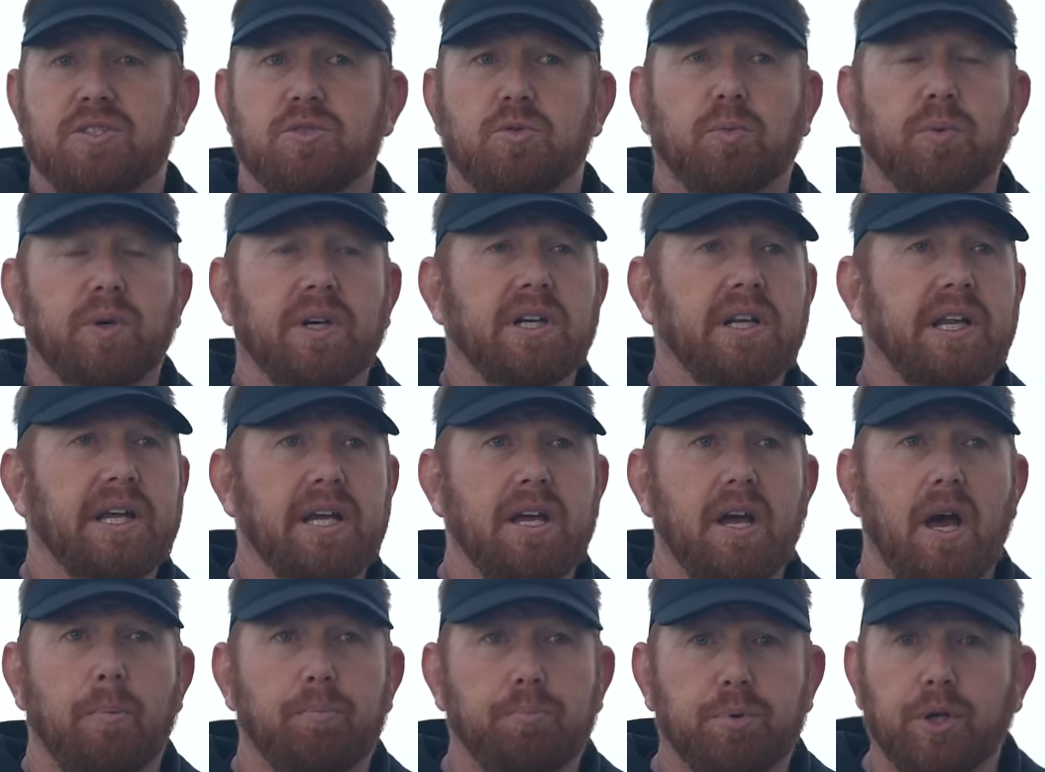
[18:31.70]
it's
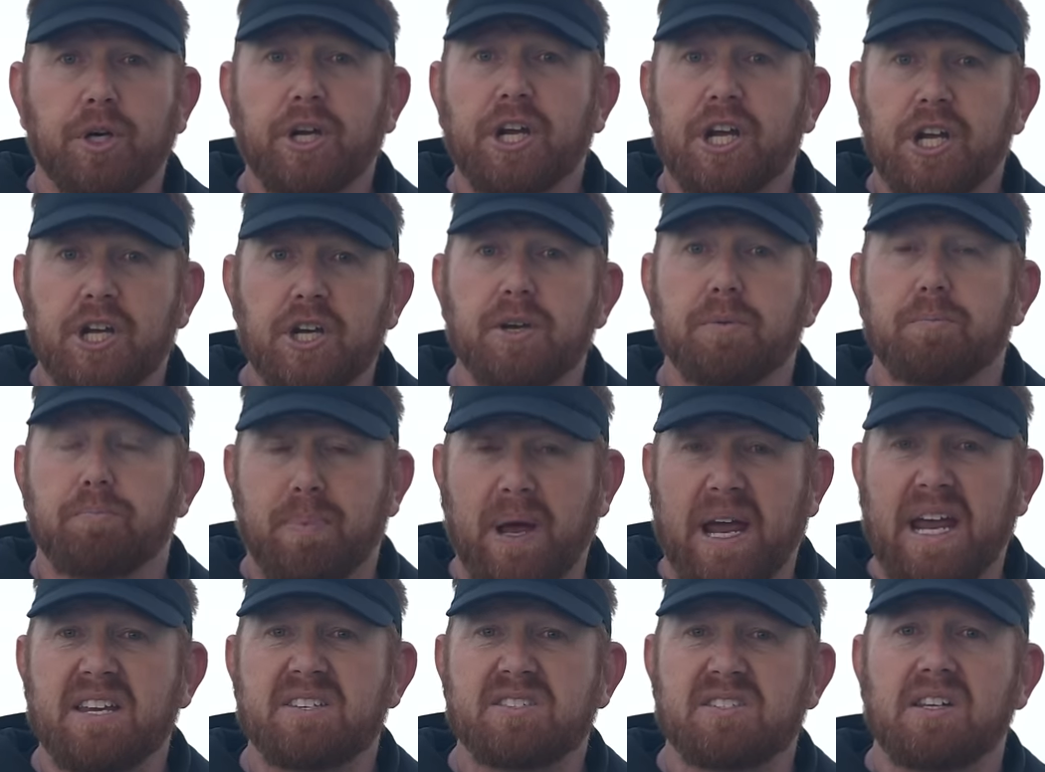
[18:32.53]
really a pretty good
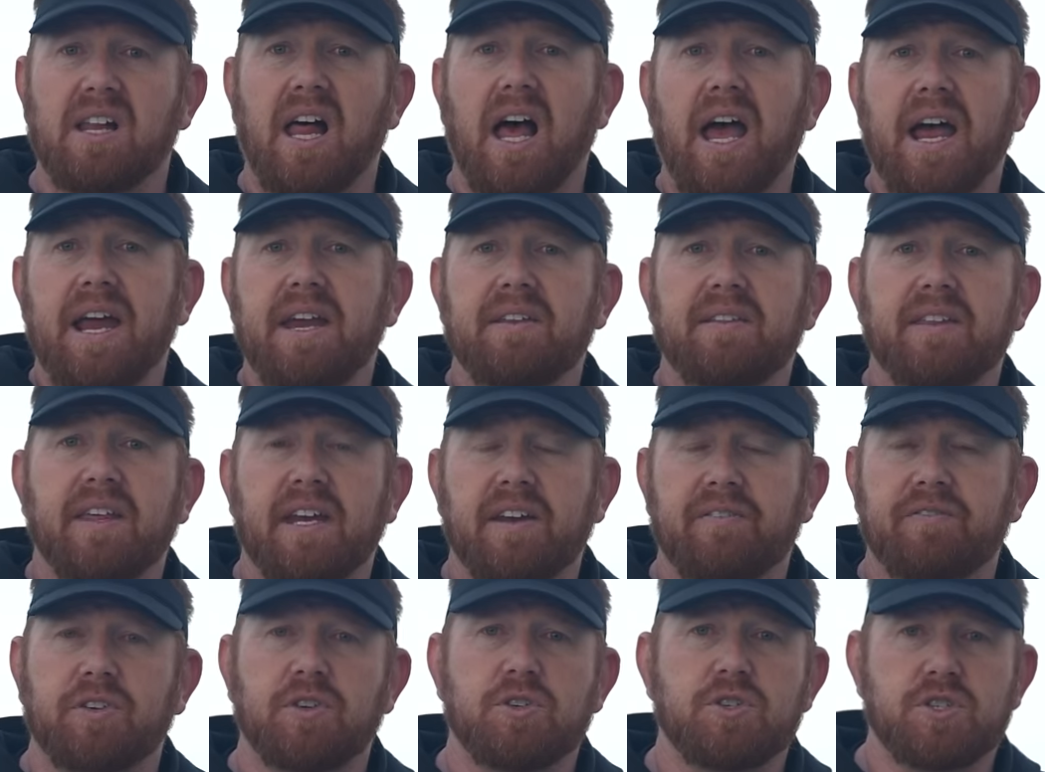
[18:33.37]
baseline
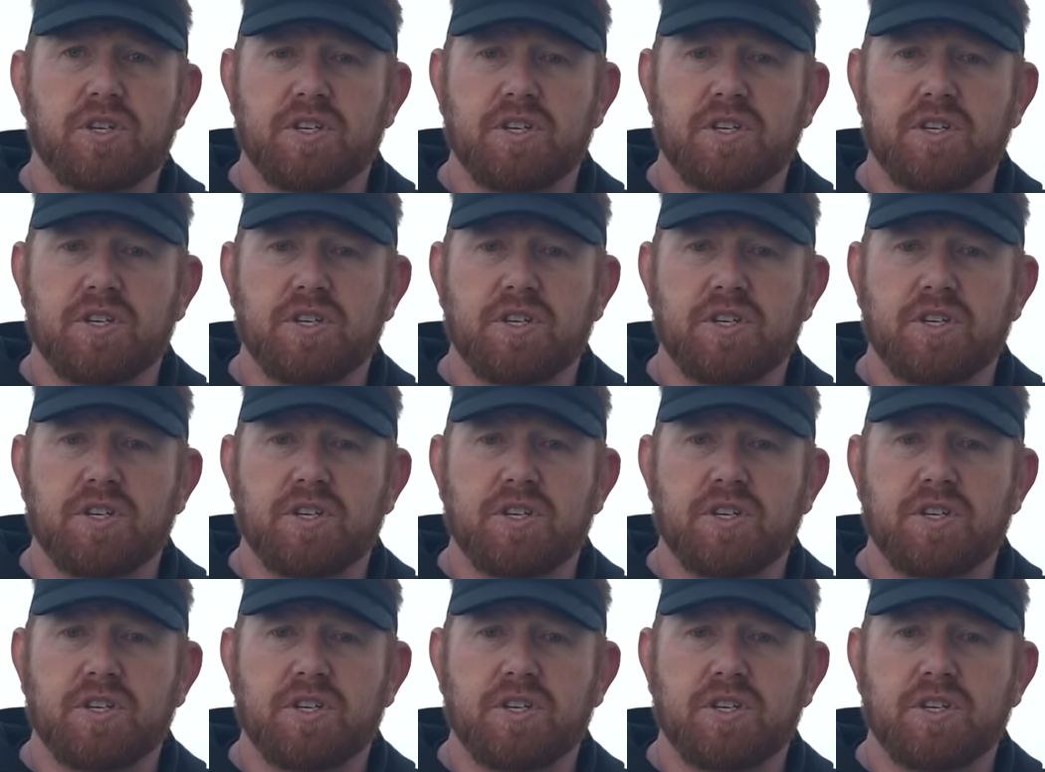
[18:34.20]
that if you